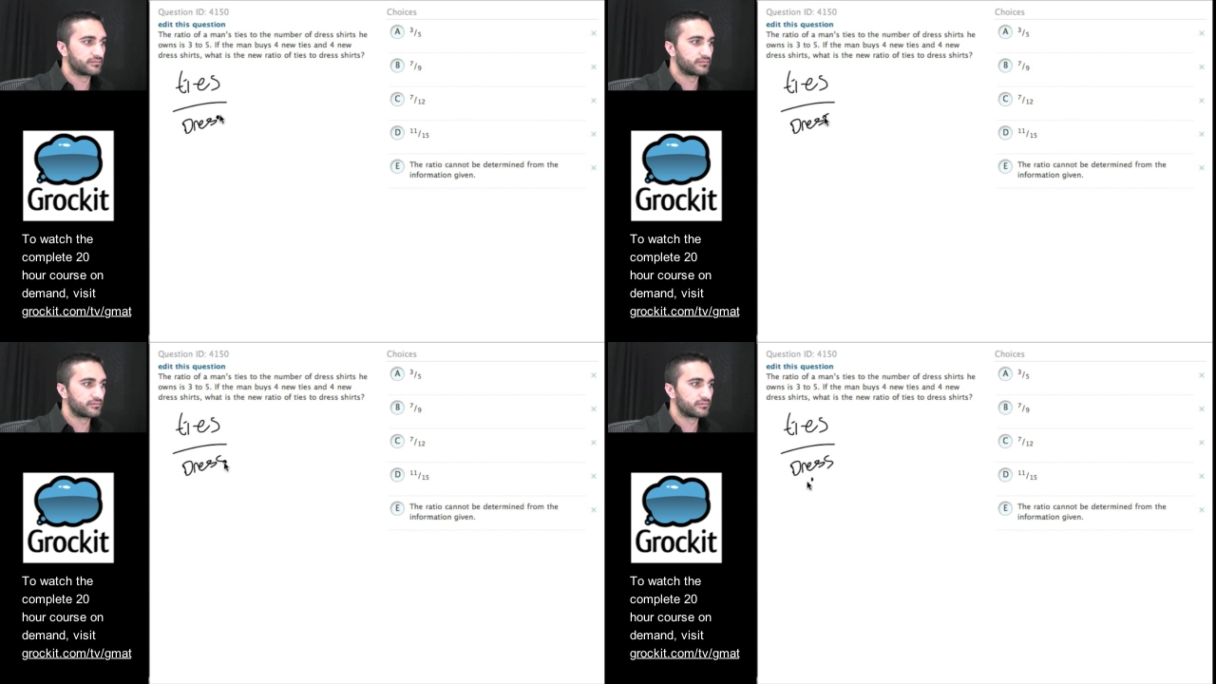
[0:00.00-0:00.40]

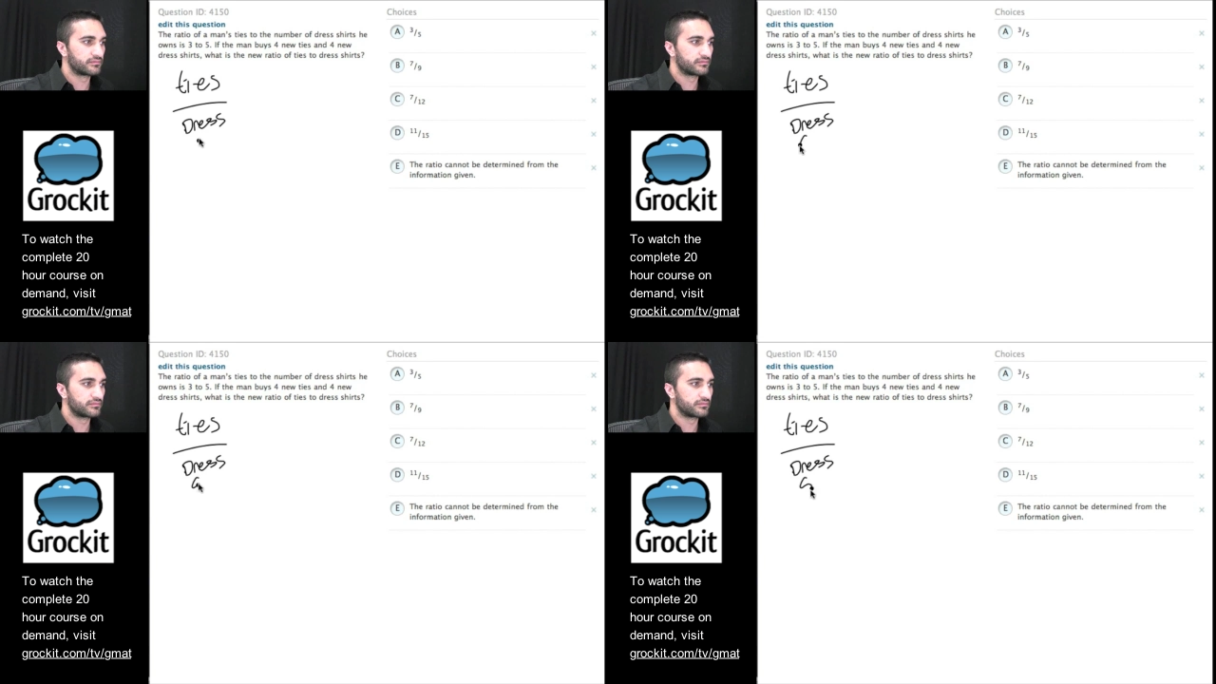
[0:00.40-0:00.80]

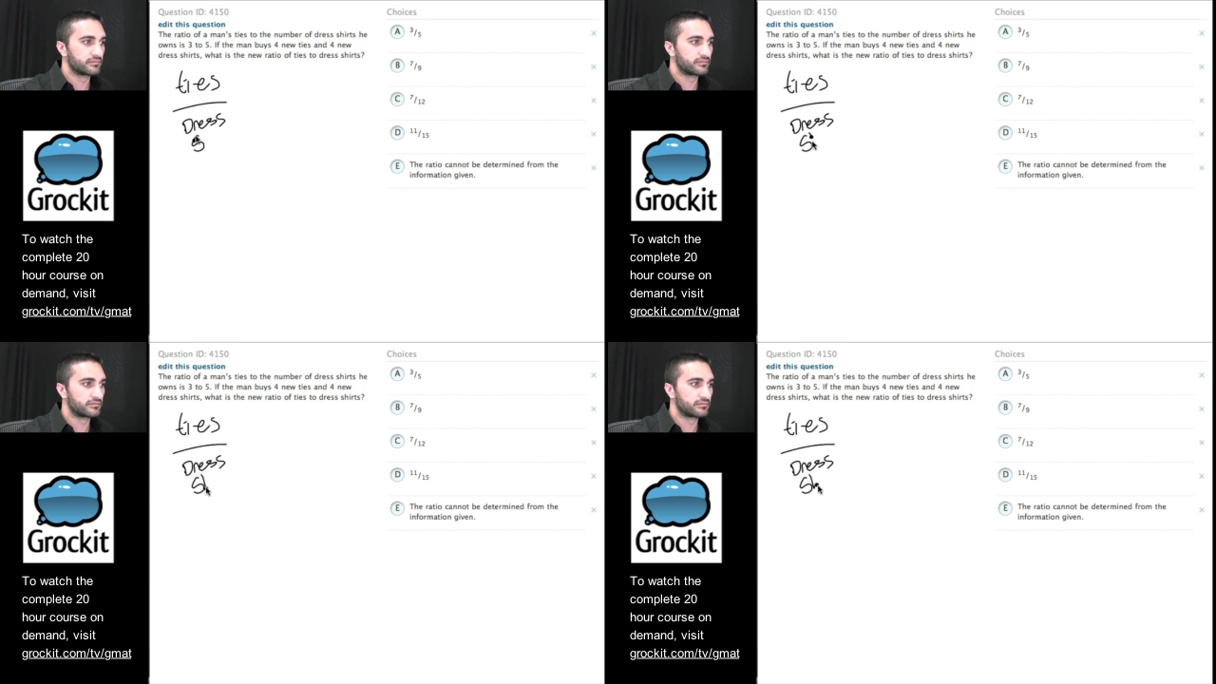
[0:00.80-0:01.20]

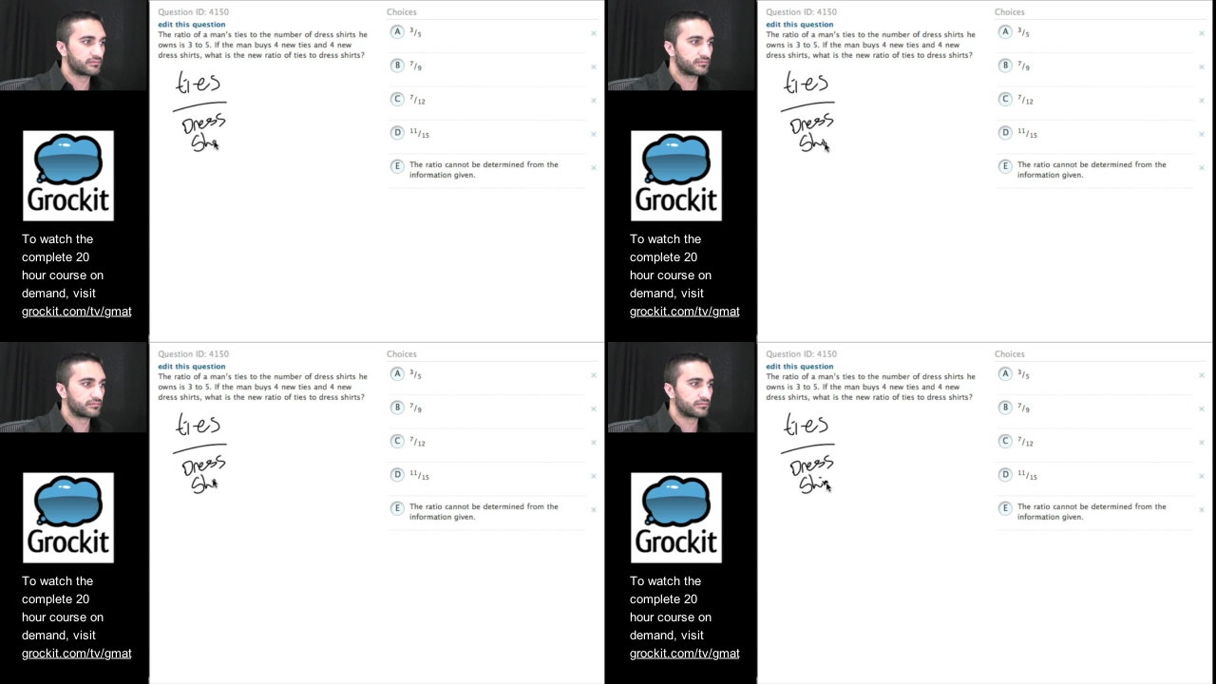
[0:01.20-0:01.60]

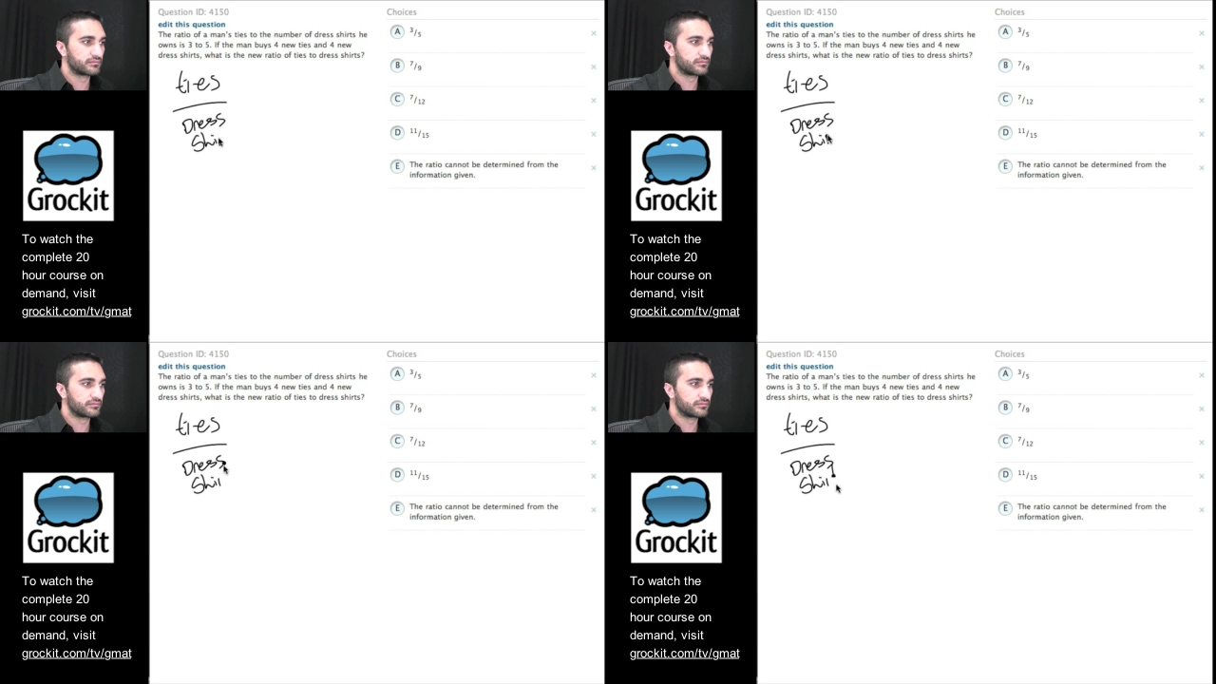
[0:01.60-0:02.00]

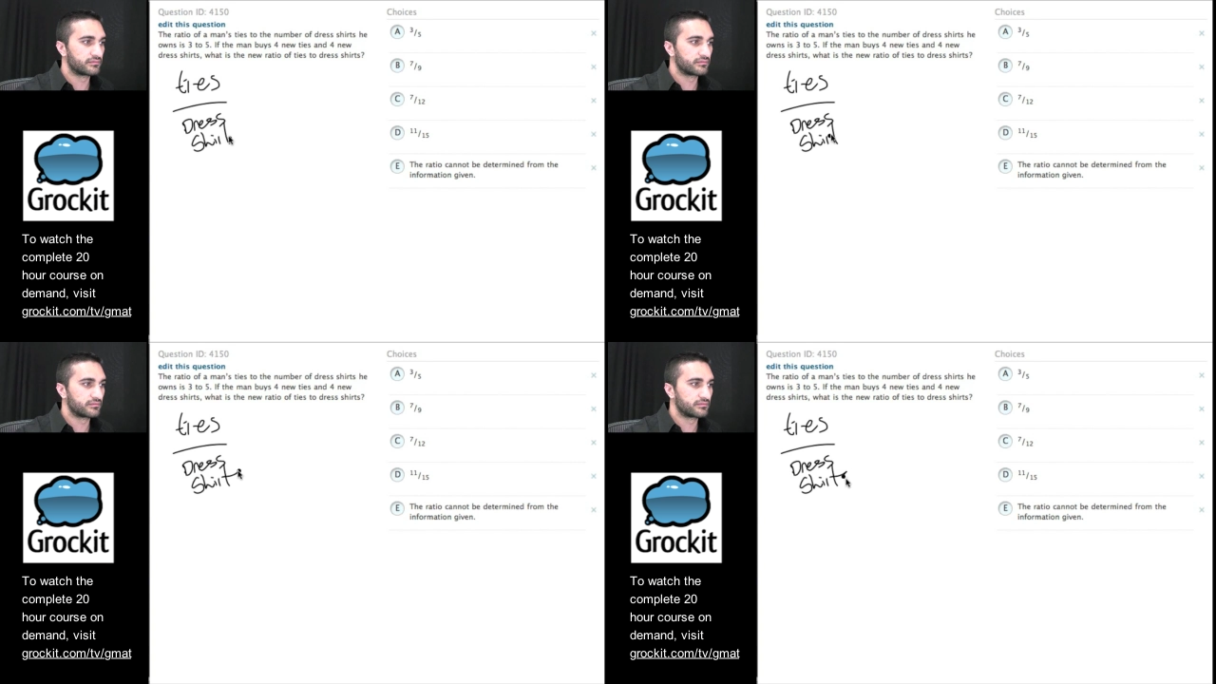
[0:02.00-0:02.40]

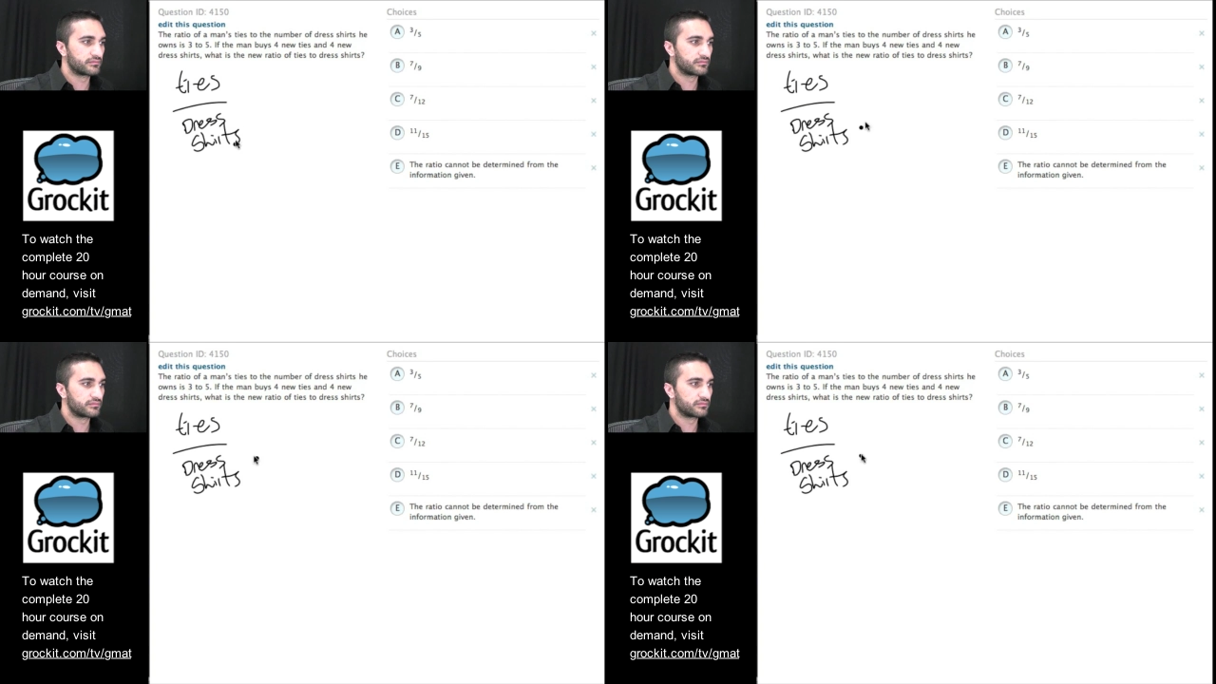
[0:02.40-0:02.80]

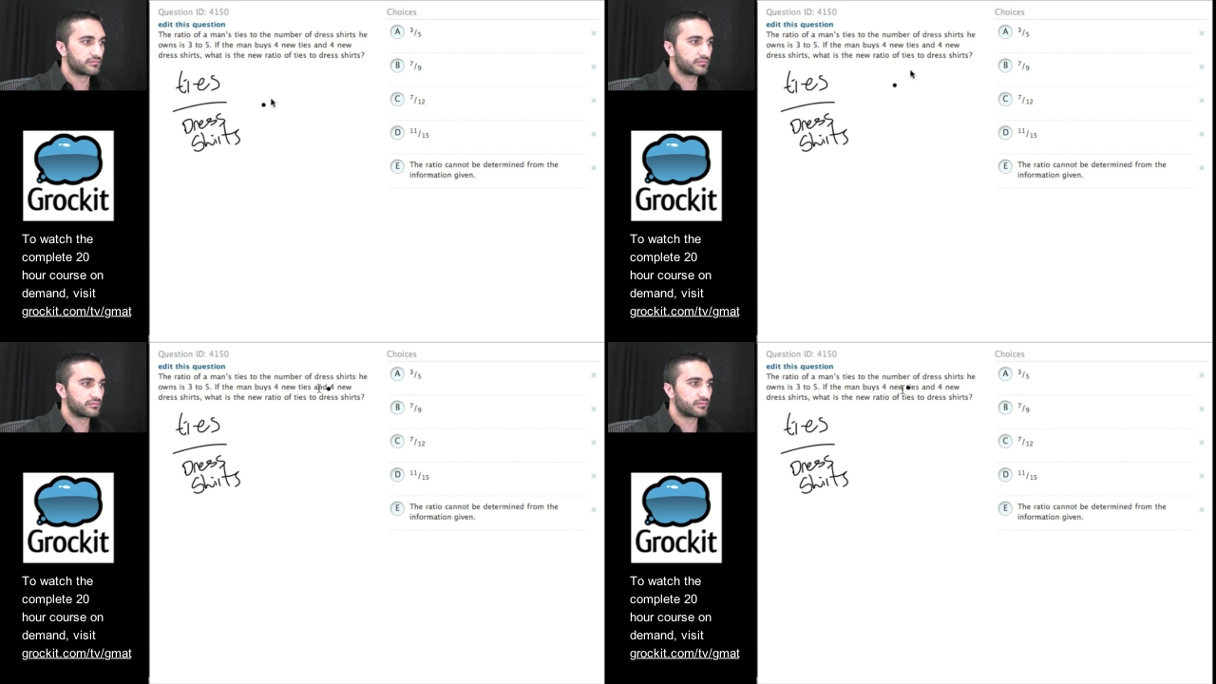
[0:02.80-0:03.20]

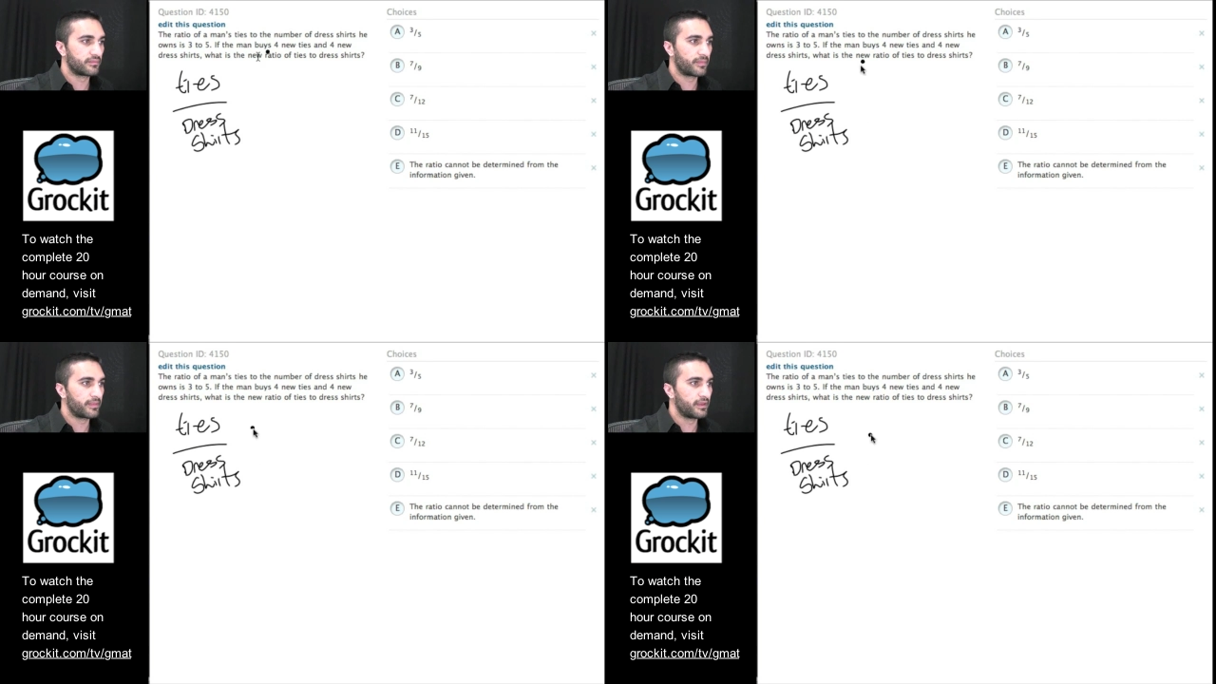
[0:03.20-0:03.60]

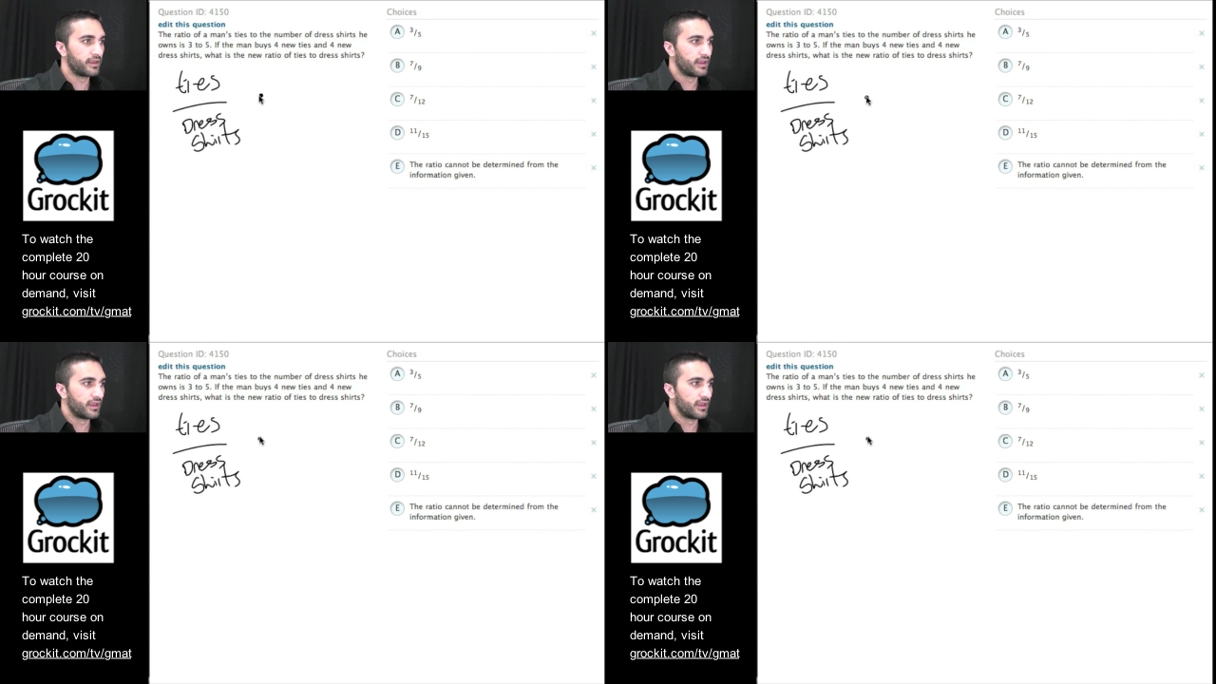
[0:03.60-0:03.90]
No one is speaking in this clip.